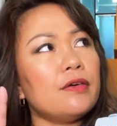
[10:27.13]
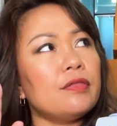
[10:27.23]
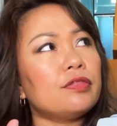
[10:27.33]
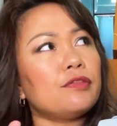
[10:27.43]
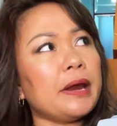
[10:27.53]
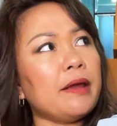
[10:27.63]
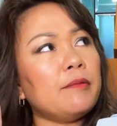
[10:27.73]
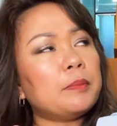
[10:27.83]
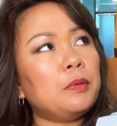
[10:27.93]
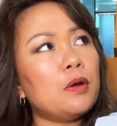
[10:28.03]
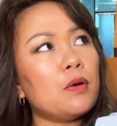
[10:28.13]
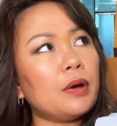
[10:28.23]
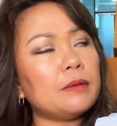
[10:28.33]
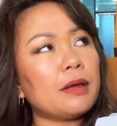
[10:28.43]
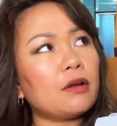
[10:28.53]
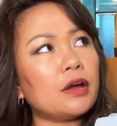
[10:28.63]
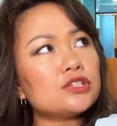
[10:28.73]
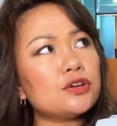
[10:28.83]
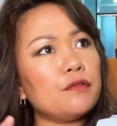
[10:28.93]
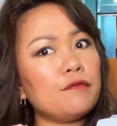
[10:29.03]
3 blue in my
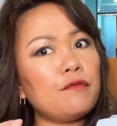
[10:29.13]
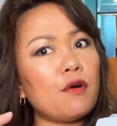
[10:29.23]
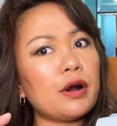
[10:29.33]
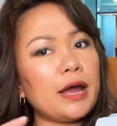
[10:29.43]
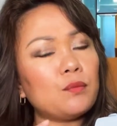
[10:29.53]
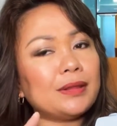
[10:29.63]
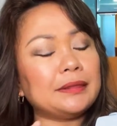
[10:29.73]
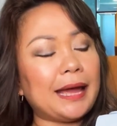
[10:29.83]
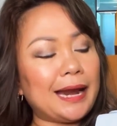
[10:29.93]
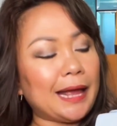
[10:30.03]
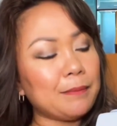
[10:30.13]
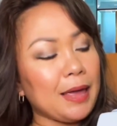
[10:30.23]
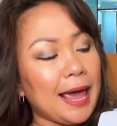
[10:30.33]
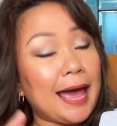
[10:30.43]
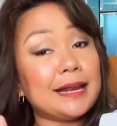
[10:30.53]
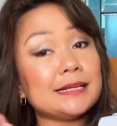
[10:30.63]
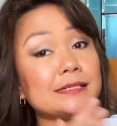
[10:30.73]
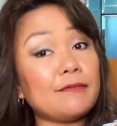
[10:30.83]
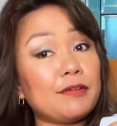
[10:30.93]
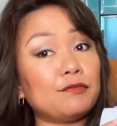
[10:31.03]
collection, 4 and 1 denim, and this is
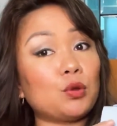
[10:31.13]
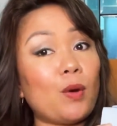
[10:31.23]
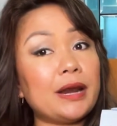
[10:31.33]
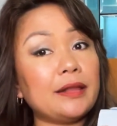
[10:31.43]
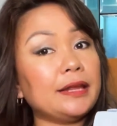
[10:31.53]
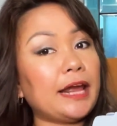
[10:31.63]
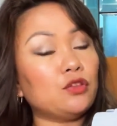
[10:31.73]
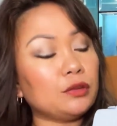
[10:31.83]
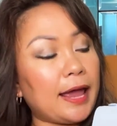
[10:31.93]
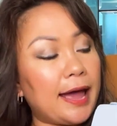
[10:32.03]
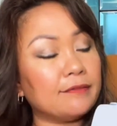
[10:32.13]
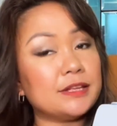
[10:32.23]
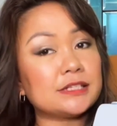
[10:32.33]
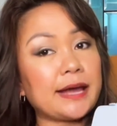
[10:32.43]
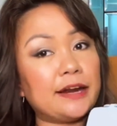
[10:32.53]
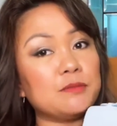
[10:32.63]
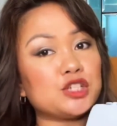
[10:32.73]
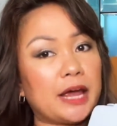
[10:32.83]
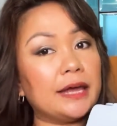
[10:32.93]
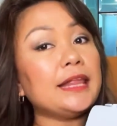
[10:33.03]
the 5th one. And then I don't have this kind of
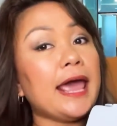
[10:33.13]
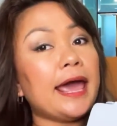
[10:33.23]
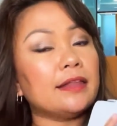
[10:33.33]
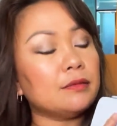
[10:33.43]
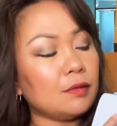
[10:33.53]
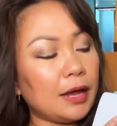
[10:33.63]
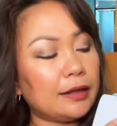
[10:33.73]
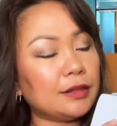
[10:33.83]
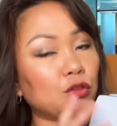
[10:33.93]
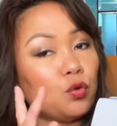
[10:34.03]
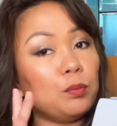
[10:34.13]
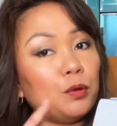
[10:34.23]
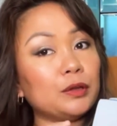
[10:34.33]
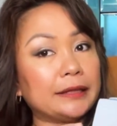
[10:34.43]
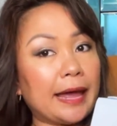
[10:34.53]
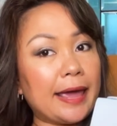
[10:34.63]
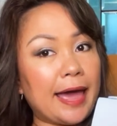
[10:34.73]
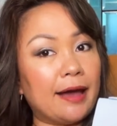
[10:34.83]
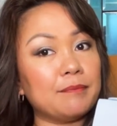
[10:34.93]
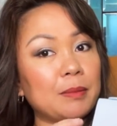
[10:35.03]
shade, and the 2 blue that I
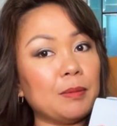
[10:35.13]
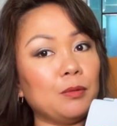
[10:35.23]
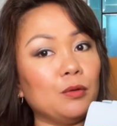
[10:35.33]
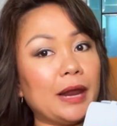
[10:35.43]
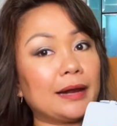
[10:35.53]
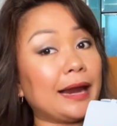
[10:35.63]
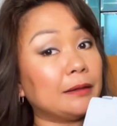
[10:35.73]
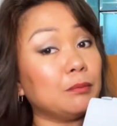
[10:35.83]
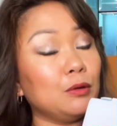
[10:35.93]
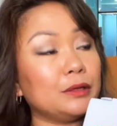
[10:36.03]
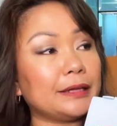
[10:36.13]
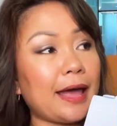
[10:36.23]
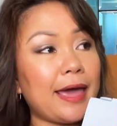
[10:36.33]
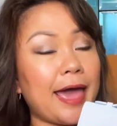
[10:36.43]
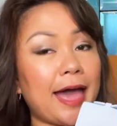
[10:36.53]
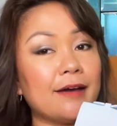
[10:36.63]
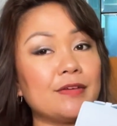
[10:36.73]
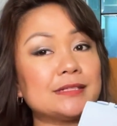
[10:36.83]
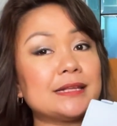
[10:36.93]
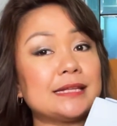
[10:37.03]
have, baby blue, like light blue, that I have is